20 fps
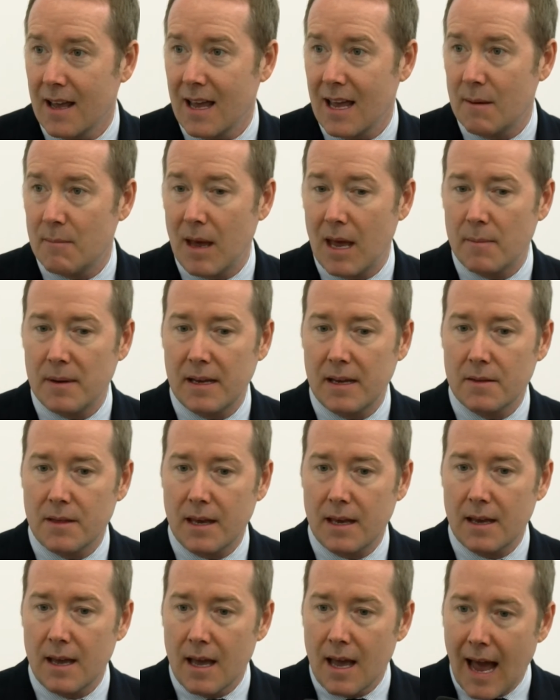It may be
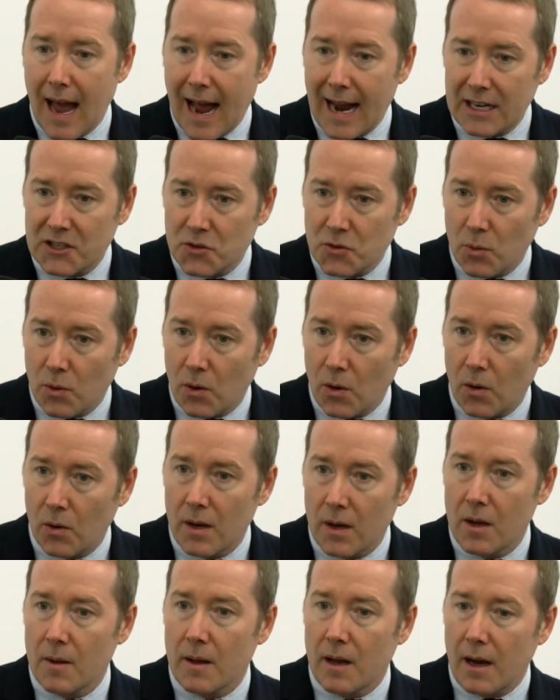the actual
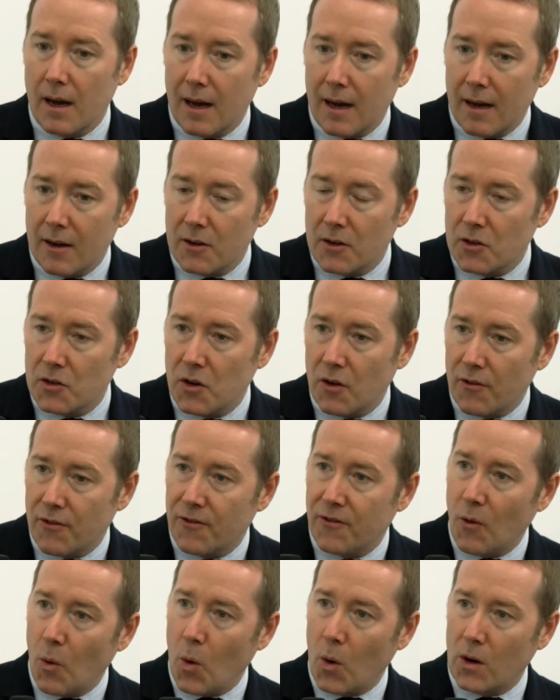
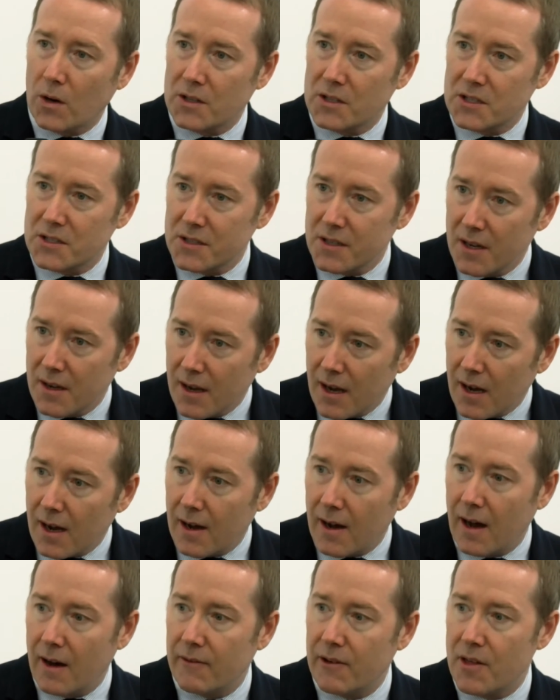force
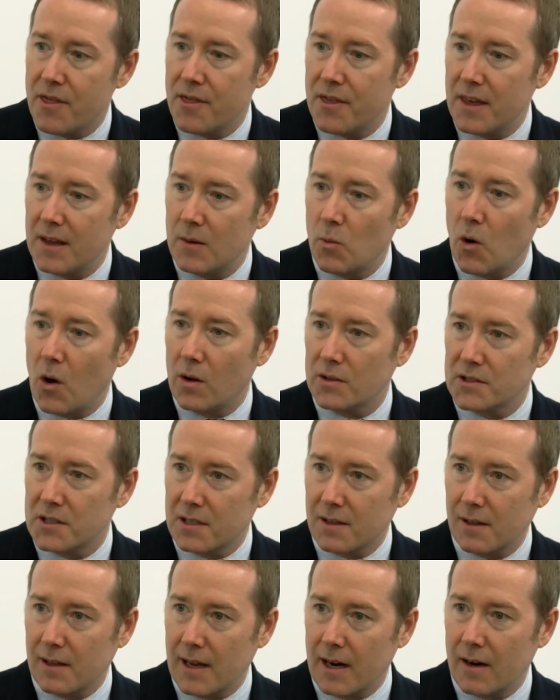of a thin-walled
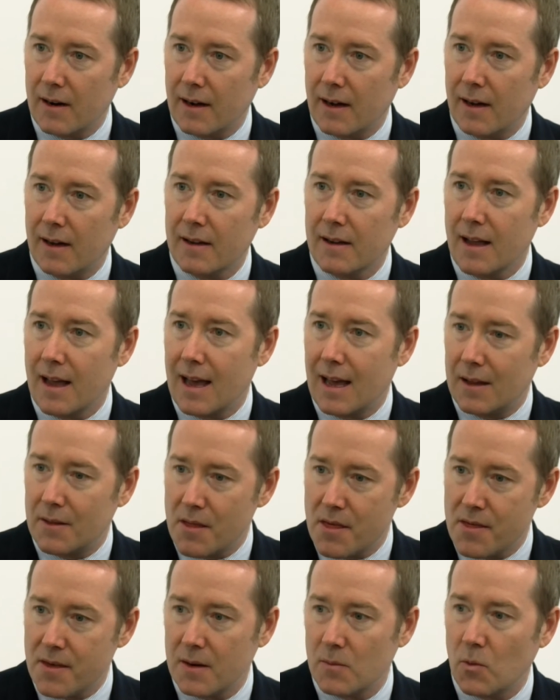sclera and
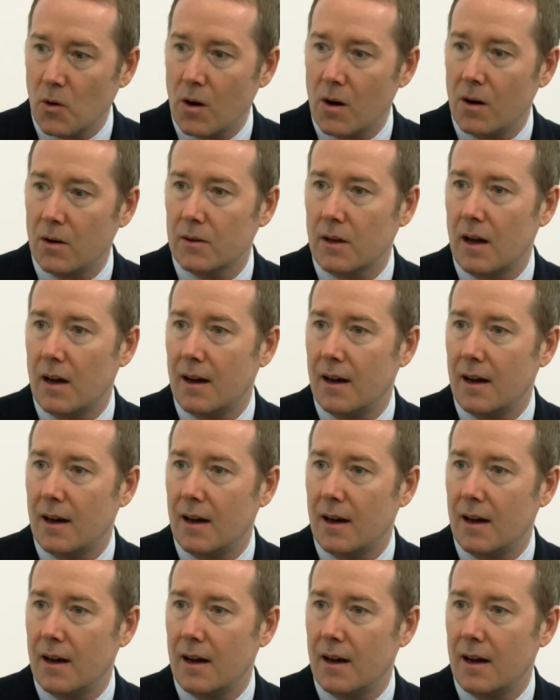thin-walled